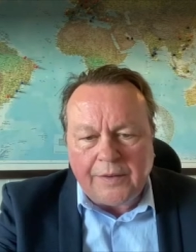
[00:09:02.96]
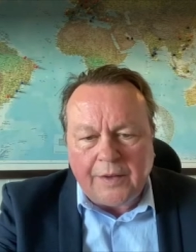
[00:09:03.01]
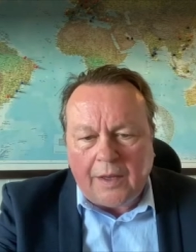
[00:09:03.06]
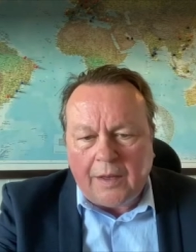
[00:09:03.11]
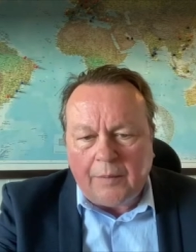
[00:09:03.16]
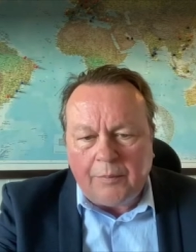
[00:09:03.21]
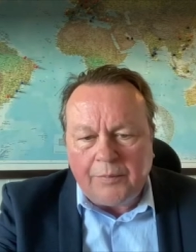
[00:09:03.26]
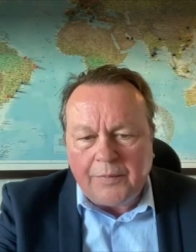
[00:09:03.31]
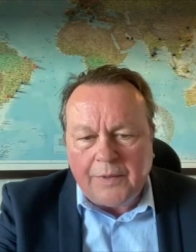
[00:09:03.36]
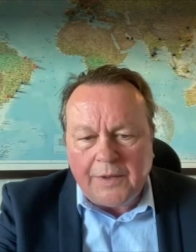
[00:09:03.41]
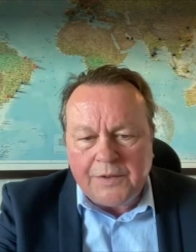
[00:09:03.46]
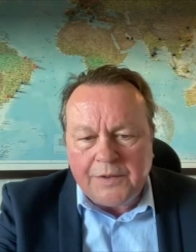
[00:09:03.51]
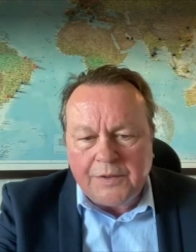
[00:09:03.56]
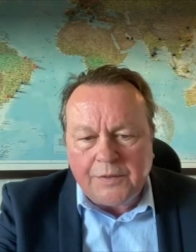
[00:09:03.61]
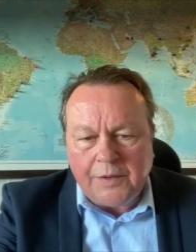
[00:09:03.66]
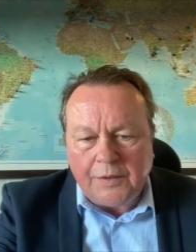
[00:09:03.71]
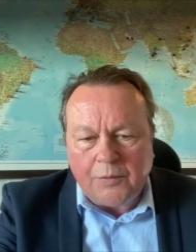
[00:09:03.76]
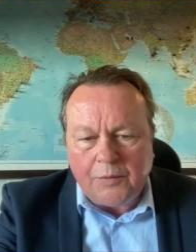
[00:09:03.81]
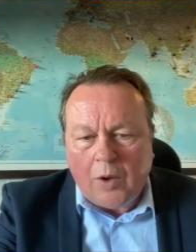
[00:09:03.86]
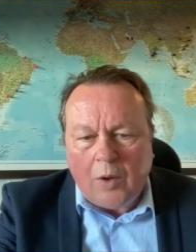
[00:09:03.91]
Um,
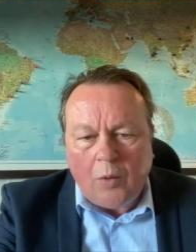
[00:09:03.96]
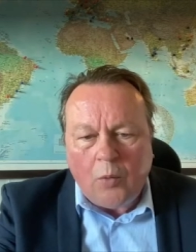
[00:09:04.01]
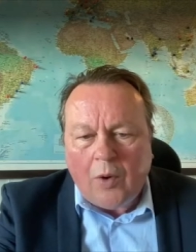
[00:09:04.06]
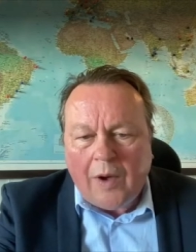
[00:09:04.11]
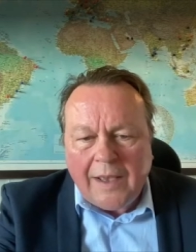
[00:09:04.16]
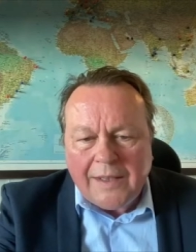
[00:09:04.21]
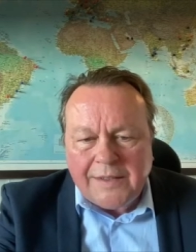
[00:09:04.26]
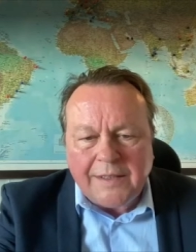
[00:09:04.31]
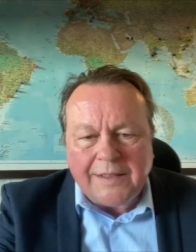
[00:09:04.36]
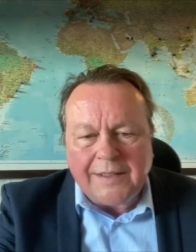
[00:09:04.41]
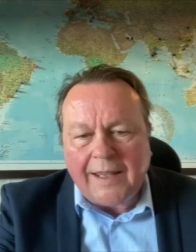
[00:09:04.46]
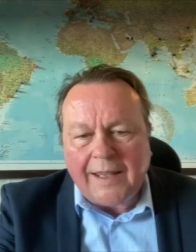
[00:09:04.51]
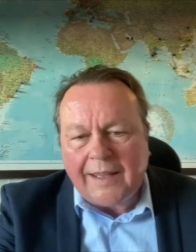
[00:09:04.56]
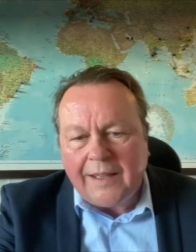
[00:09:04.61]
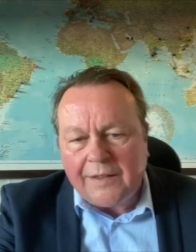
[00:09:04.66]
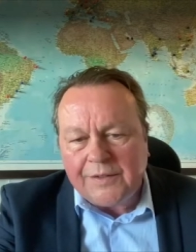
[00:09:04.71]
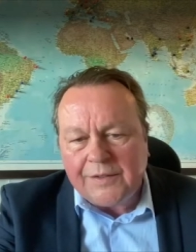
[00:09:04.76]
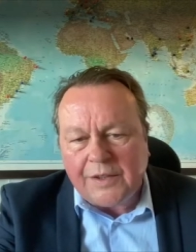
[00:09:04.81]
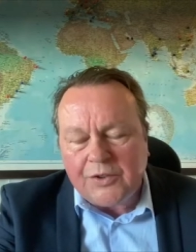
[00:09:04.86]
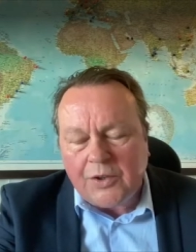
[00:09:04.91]
this why, why, is it
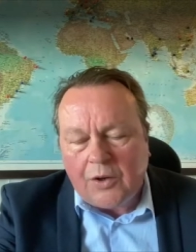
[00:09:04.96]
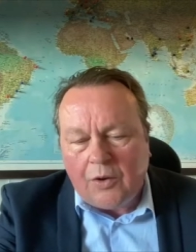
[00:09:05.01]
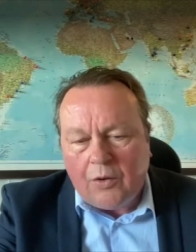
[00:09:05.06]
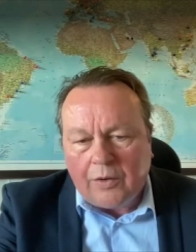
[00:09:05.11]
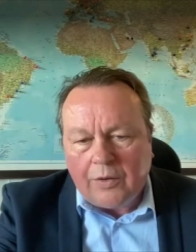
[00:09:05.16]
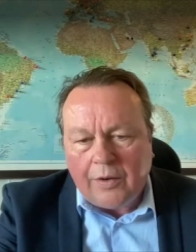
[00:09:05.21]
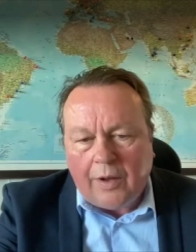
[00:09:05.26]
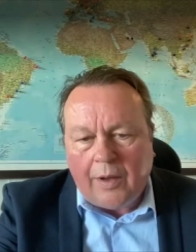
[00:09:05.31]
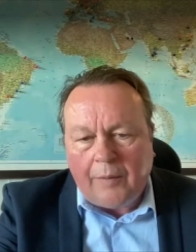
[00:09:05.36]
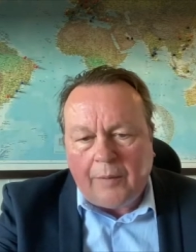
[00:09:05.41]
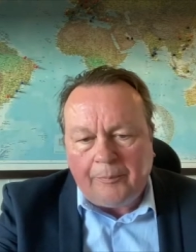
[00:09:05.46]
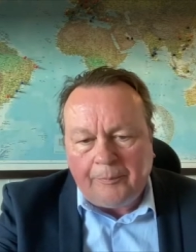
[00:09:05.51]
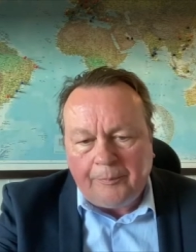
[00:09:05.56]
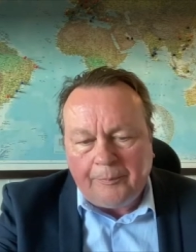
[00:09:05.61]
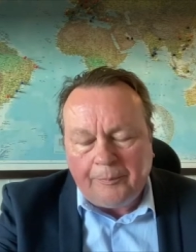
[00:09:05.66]
taking such a long time?